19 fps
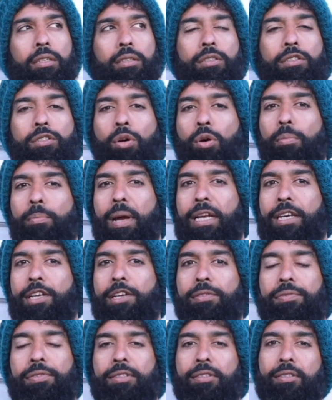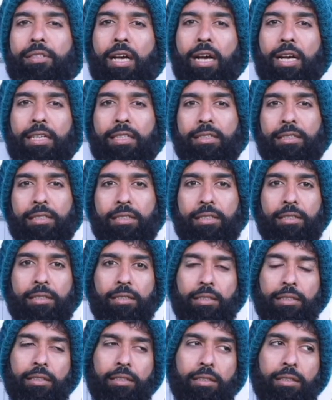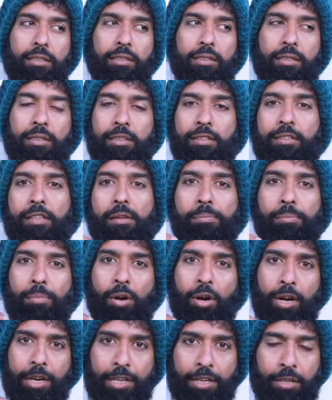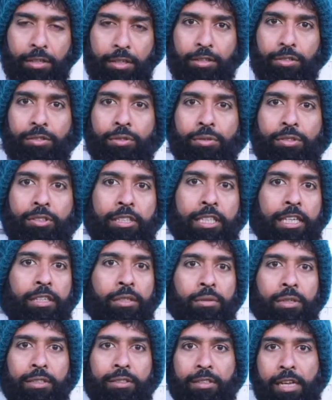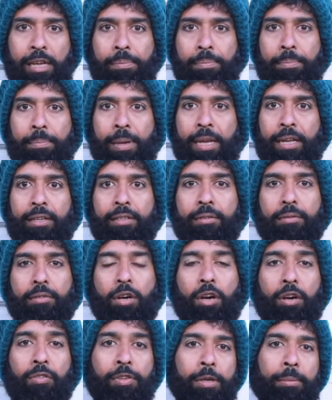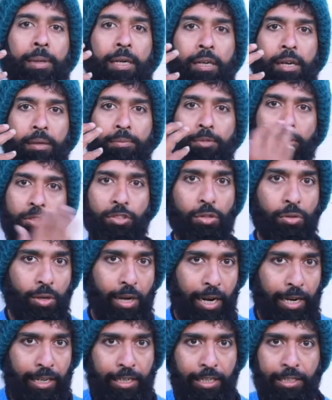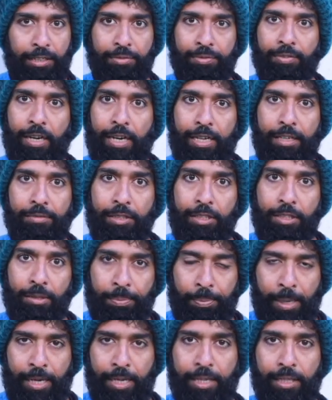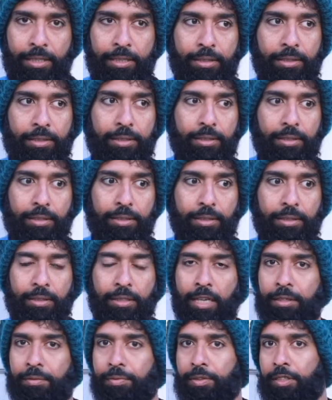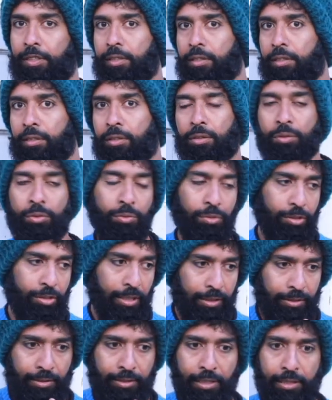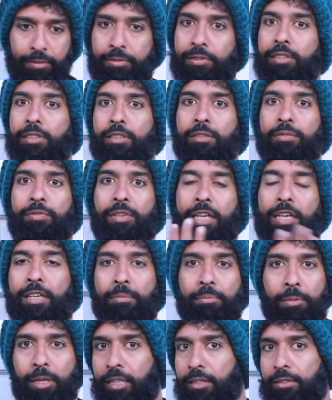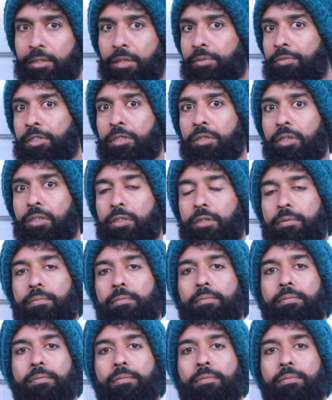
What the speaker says: So many of us either disembody or dissociate to escape pain, or we become so identified with the pain that we lose ourselves in the victimness of it all.